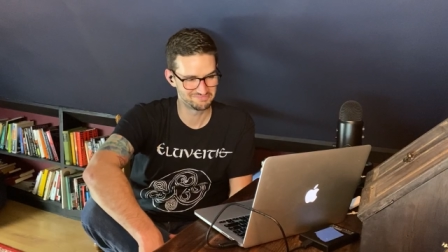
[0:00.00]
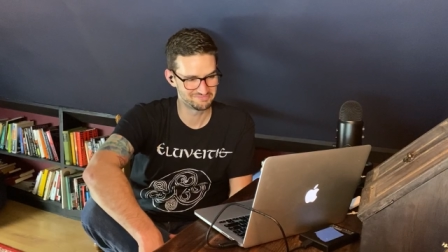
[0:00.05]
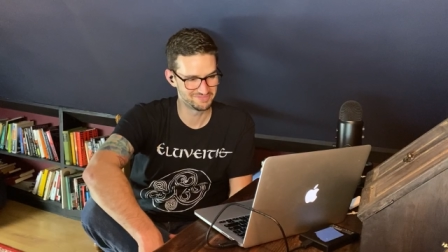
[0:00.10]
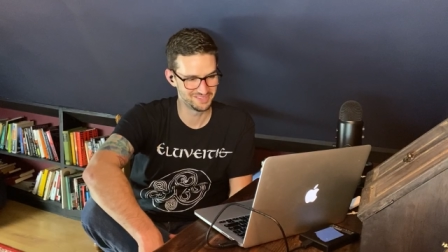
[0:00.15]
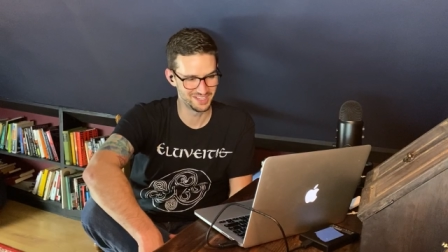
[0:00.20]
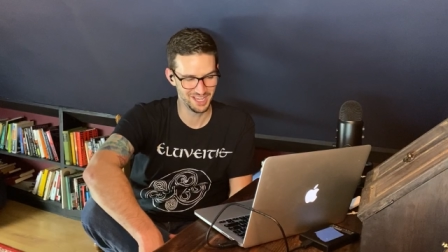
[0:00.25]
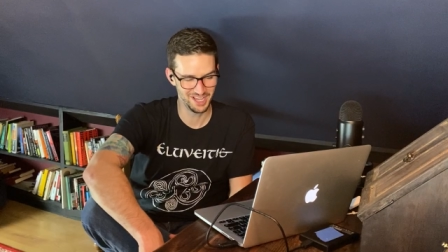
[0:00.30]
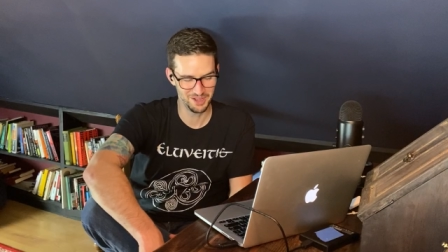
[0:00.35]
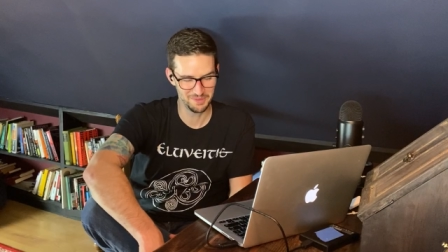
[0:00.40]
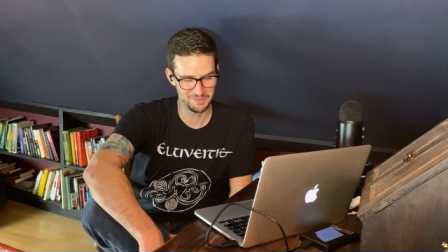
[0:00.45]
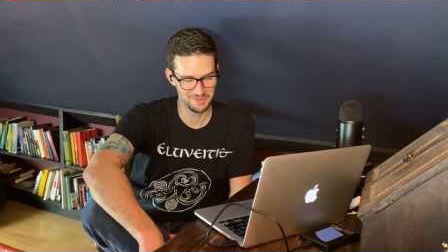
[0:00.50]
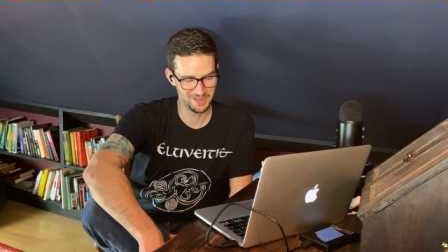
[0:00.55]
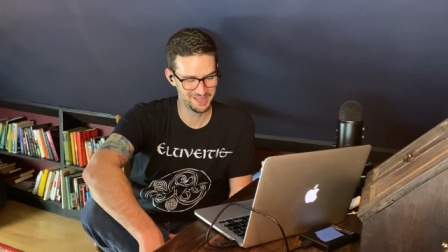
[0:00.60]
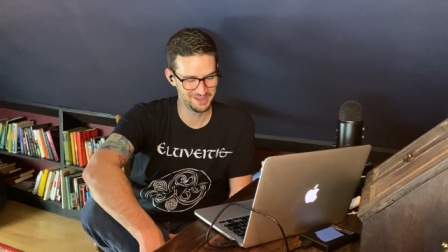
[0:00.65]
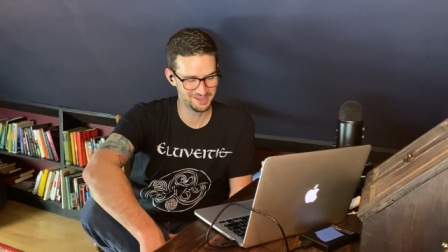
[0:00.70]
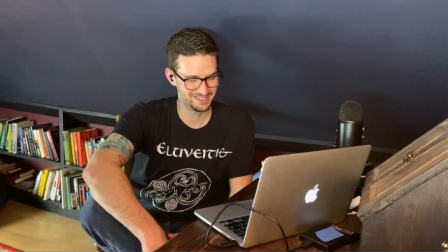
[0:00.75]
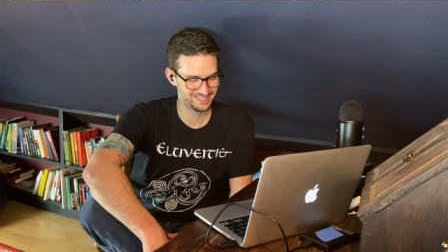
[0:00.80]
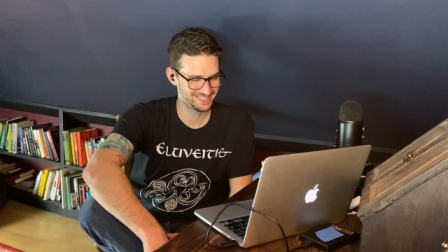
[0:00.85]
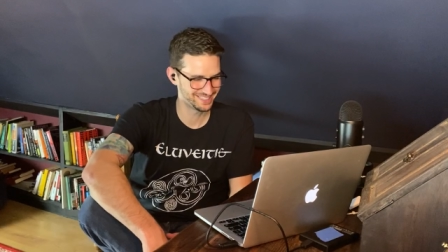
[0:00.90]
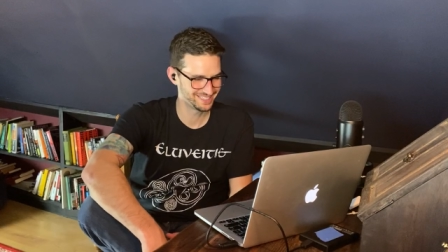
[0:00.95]
No,
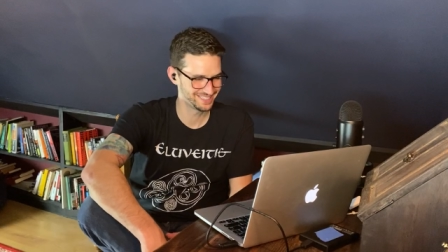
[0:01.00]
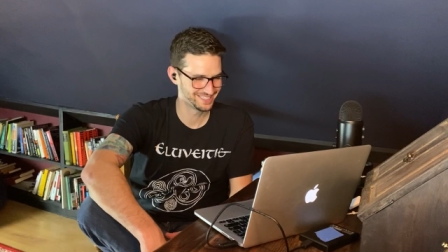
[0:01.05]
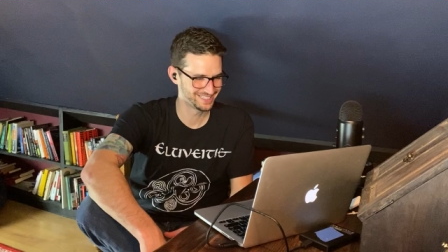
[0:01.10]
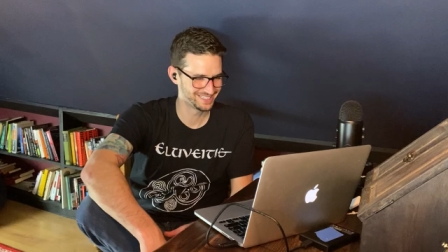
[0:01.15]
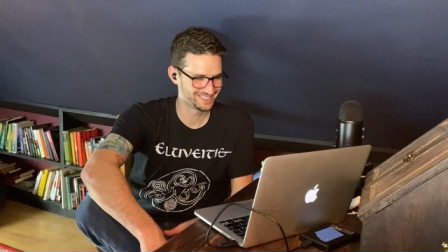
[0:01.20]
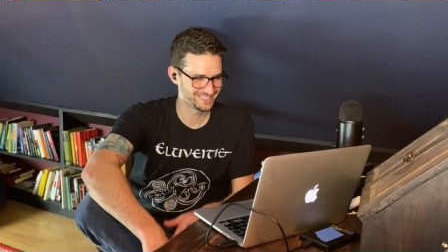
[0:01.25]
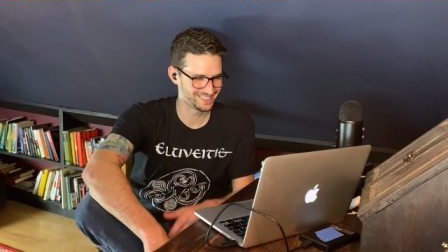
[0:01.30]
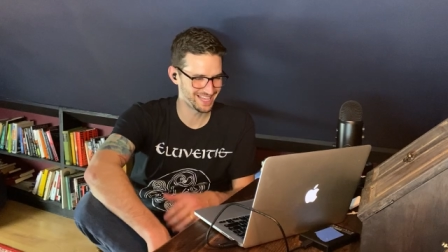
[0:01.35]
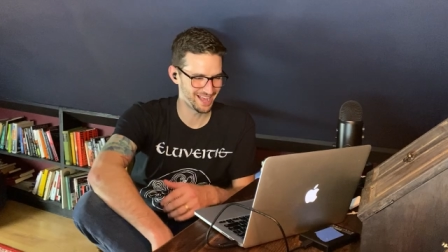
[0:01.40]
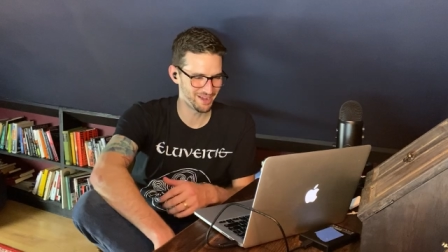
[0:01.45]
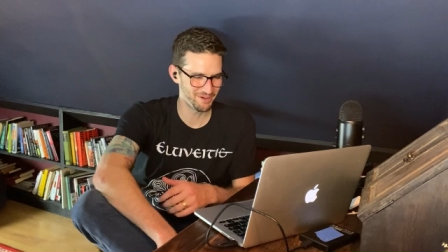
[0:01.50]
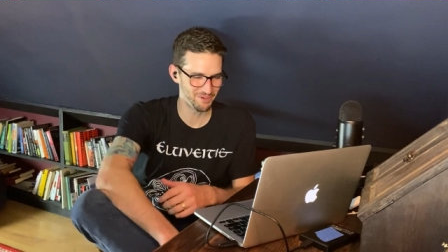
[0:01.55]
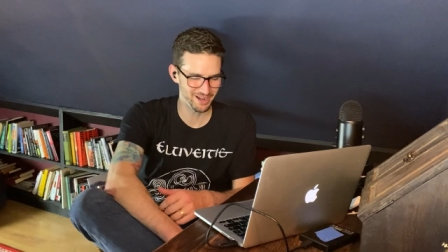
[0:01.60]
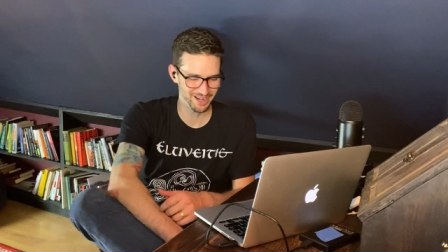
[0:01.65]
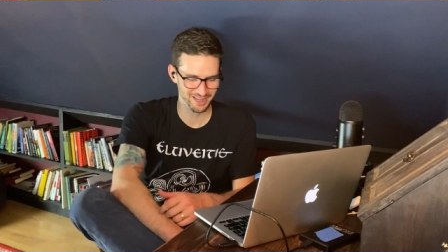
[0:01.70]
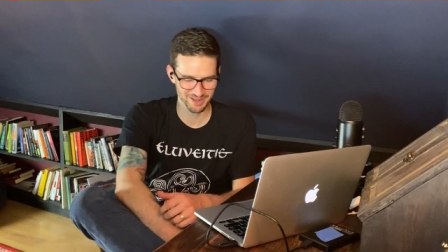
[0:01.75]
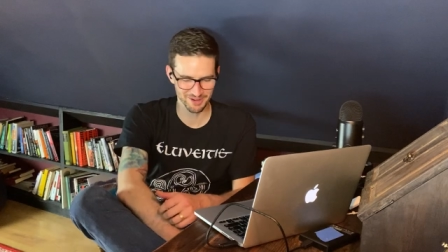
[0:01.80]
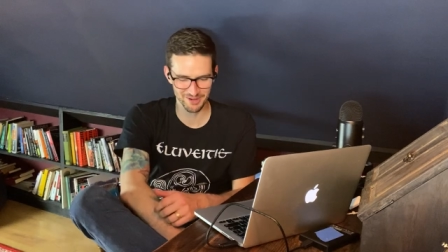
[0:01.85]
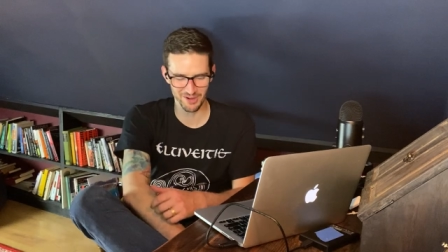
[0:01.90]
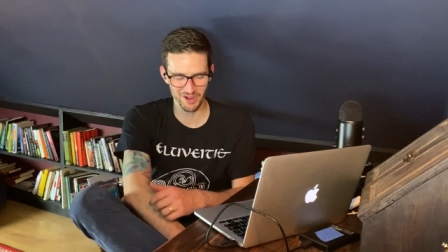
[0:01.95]
man. So, I
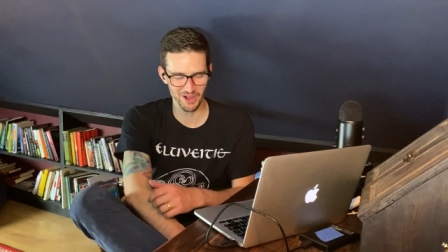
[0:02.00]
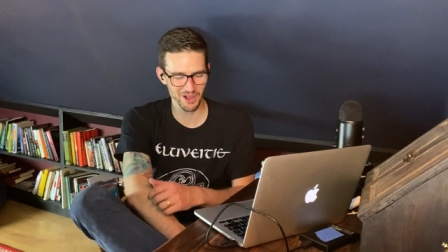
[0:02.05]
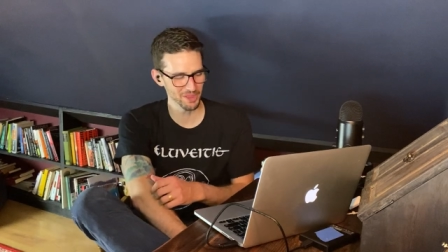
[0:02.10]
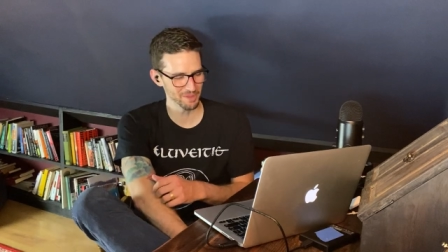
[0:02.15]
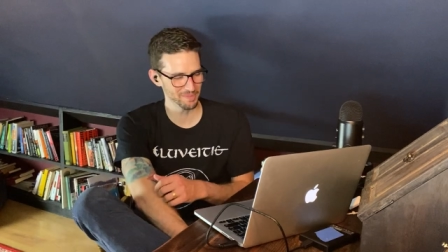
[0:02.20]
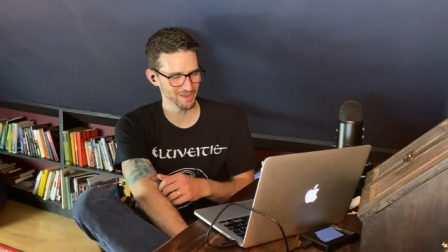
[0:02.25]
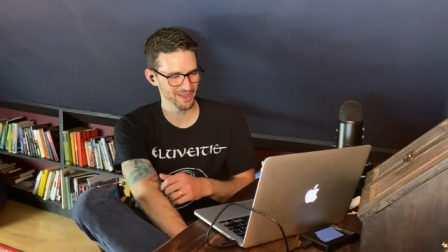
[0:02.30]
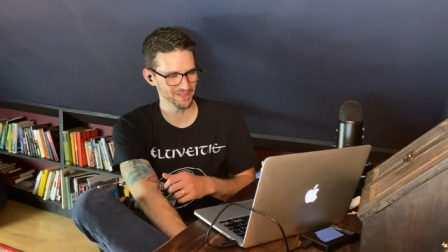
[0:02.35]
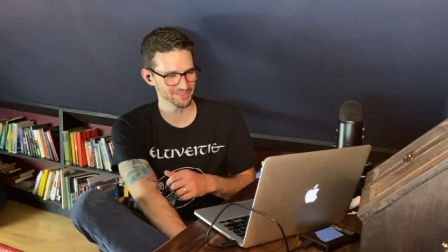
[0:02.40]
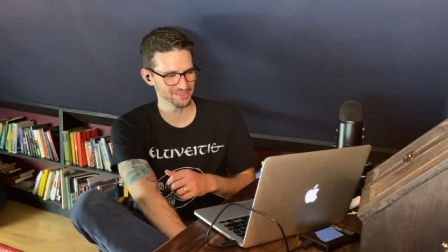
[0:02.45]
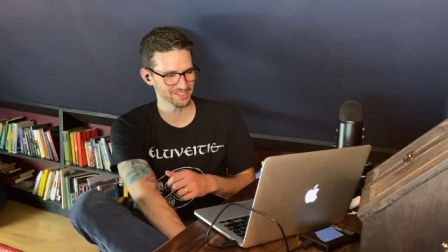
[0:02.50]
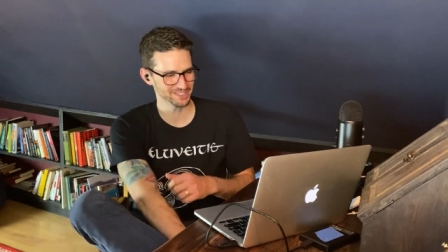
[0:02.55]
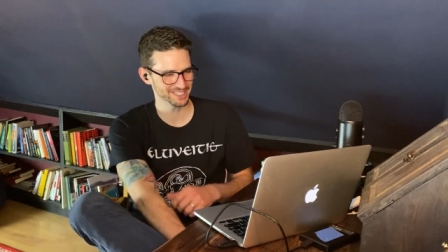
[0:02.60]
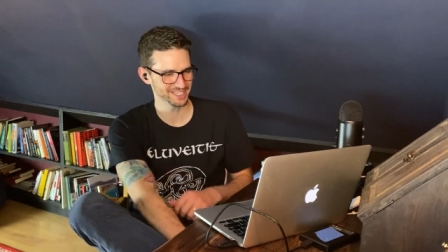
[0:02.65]
want to hear all about the